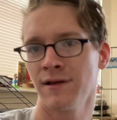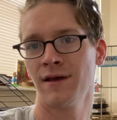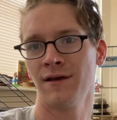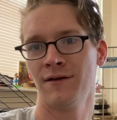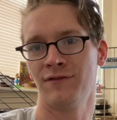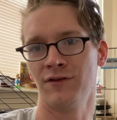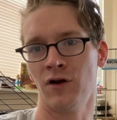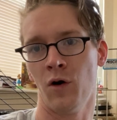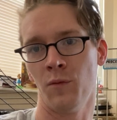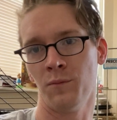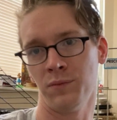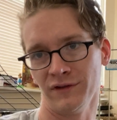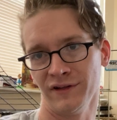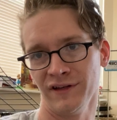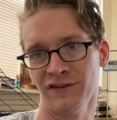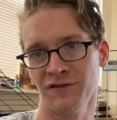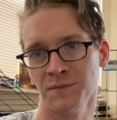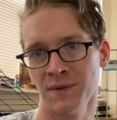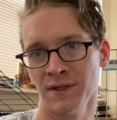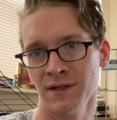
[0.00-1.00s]
If you don't
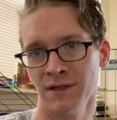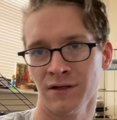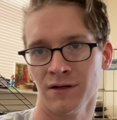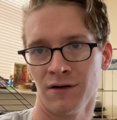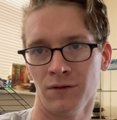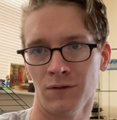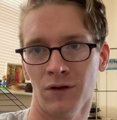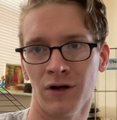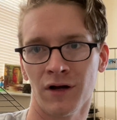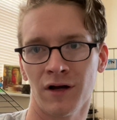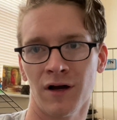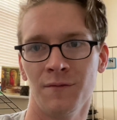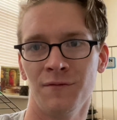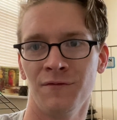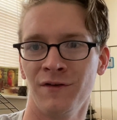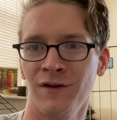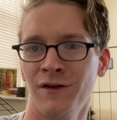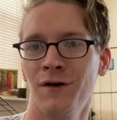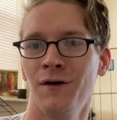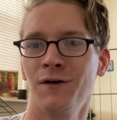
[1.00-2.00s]
believe me, go look up
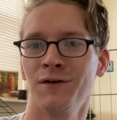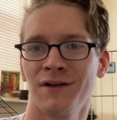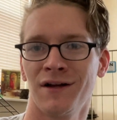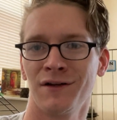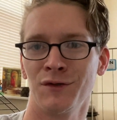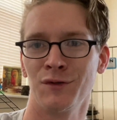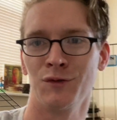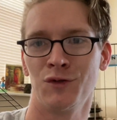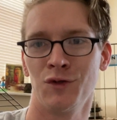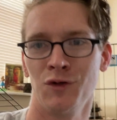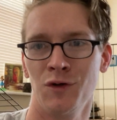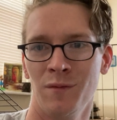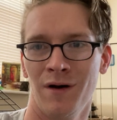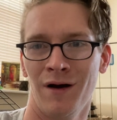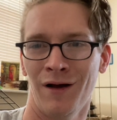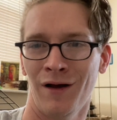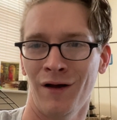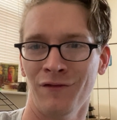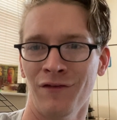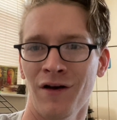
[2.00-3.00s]
videos on YouTube
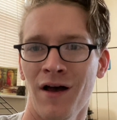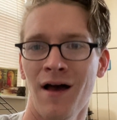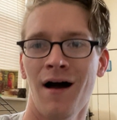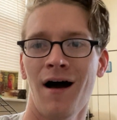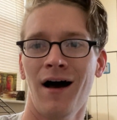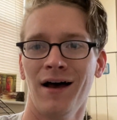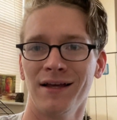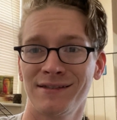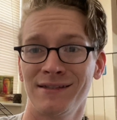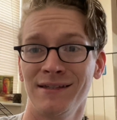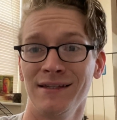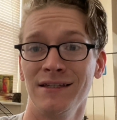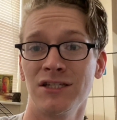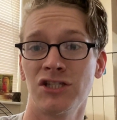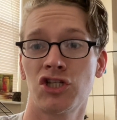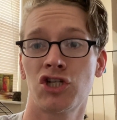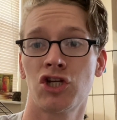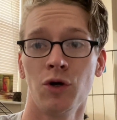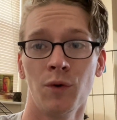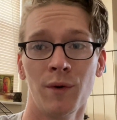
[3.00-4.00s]
of Huskies
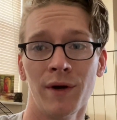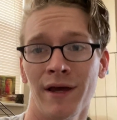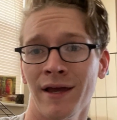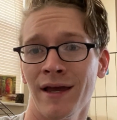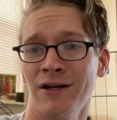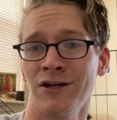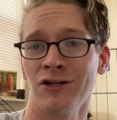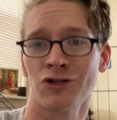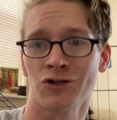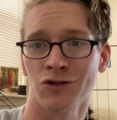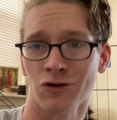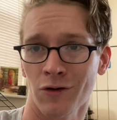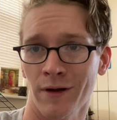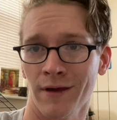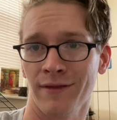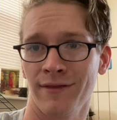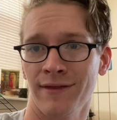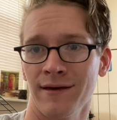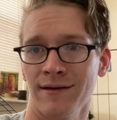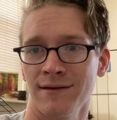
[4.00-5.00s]
chewing and destroying
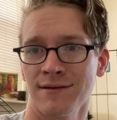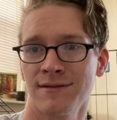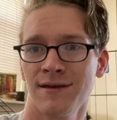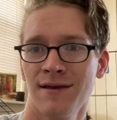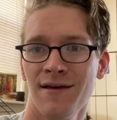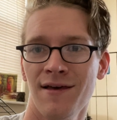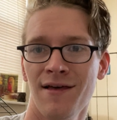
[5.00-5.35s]
things.